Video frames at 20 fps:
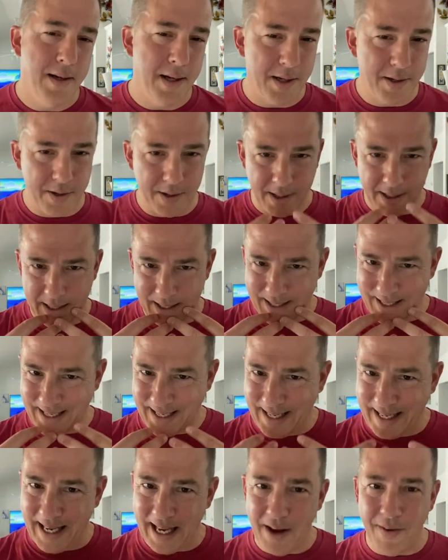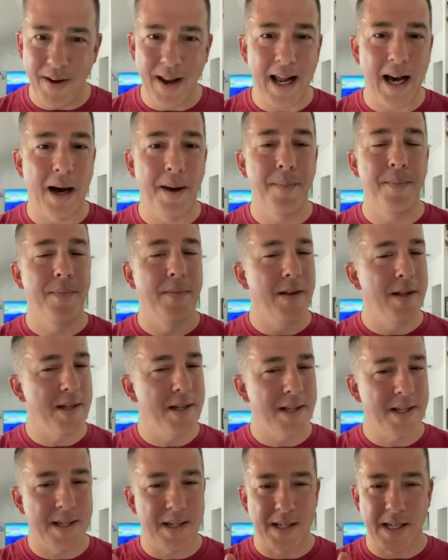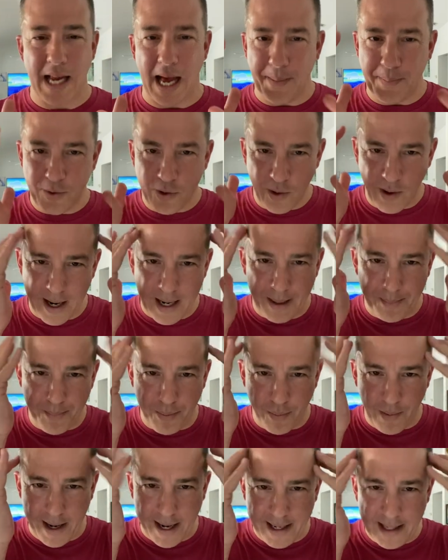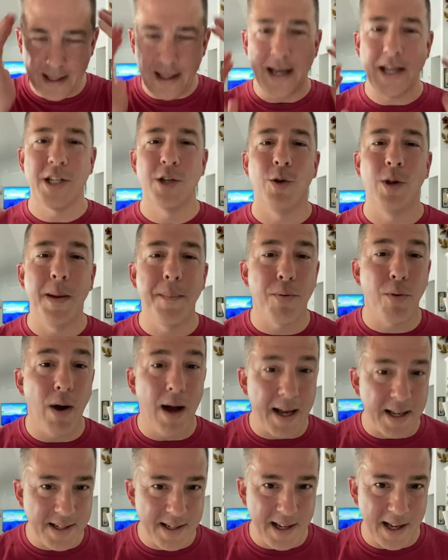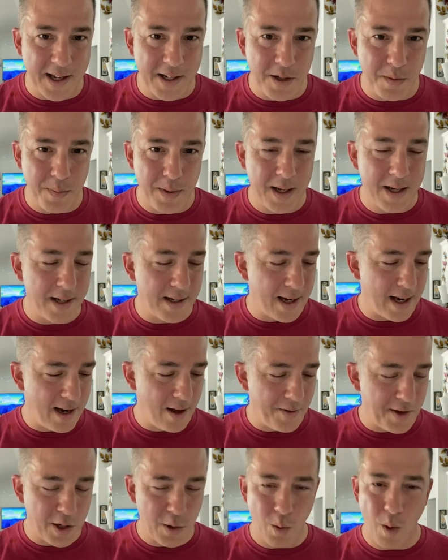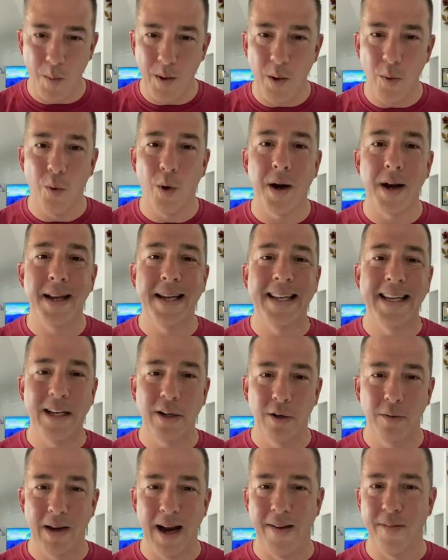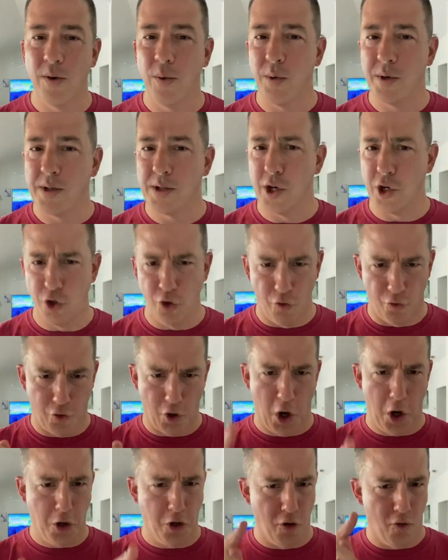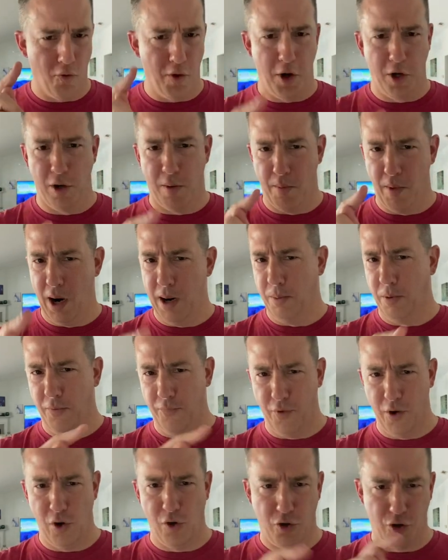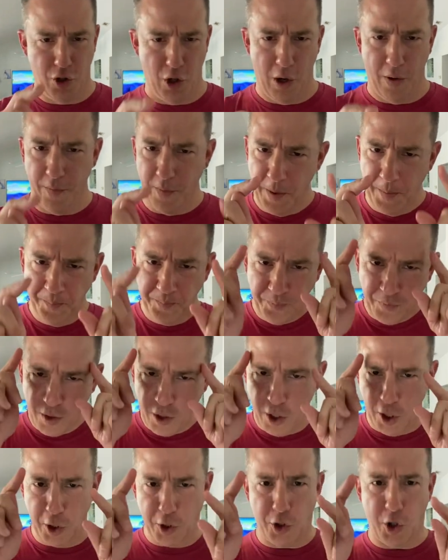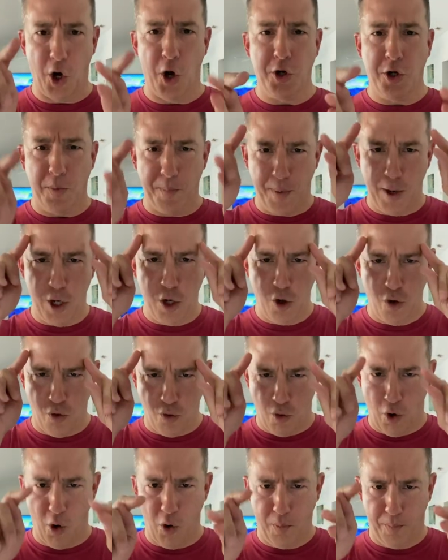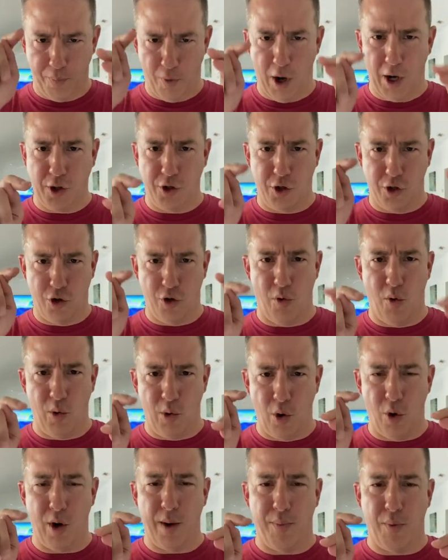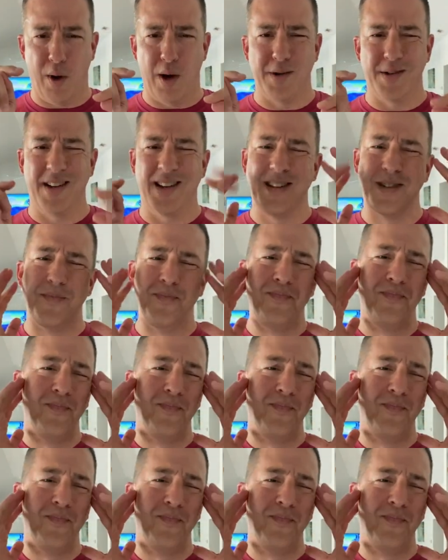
just just give it up just stop trying to intellectually process because i know that's what you want to do everyone says you've got to read the bible for yourself it's got to be your own process your own learning process